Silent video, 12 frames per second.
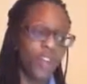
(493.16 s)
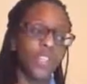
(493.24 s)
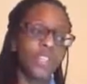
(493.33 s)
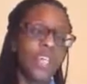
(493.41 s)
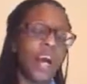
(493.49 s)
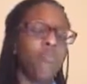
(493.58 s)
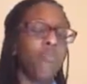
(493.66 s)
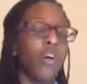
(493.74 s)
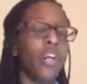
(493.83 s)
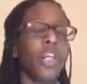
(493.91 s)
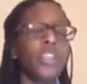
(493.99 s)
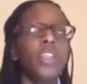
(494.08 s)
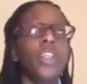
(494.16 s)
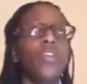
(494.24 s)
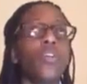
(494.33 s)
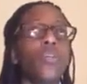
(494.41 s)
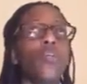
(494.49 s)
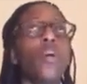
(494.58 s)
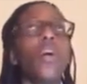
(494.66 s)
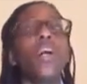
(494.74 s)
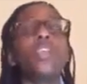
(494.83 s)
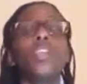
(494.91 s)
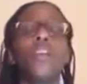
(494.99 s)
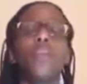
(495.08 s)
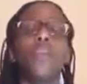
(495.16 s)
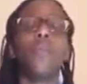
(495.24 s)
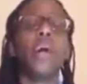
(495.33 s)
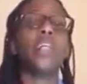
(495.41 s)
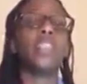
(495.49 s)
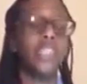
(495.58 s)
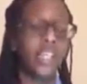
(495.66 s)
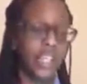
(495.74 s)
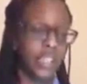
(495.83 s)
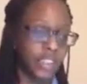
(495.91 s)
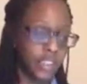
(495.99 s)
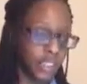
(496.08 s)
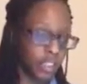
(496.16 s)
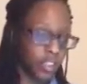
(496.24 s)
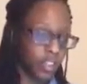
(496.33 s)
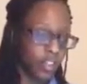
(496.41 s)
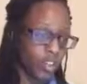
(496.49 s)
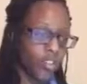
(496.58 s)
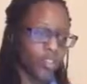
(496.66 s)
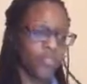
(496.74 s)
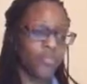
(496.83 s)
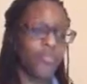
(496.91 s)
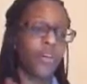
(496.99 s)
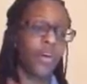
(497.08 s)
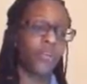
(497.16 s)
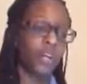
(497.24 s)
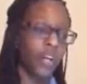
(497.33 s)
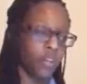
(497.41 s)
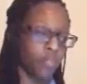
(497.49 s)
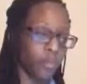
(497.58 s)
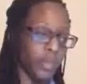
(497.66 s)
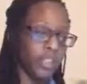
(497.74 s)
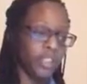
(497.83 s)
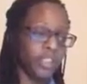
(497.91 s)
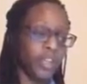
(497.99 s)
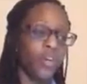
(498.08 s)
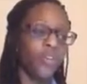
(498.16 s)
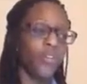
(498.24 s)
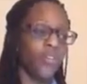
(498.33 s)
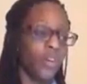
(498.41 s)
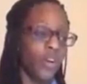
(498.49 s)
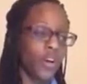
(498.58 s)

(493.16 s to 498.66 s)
The South wanted to assert their rights against the federal government, and so